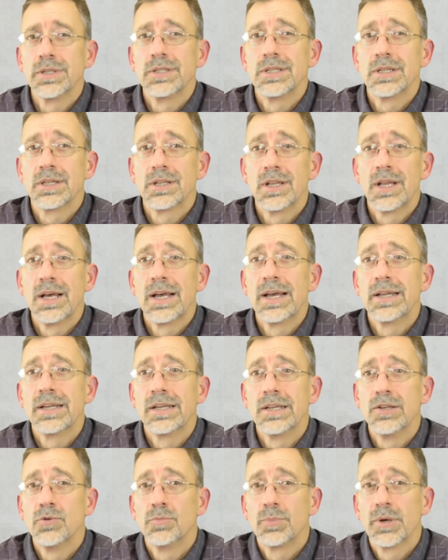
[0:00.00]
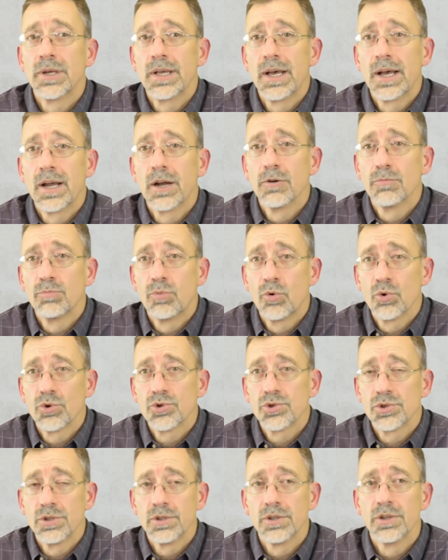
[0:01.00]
decline and you pay a higher portion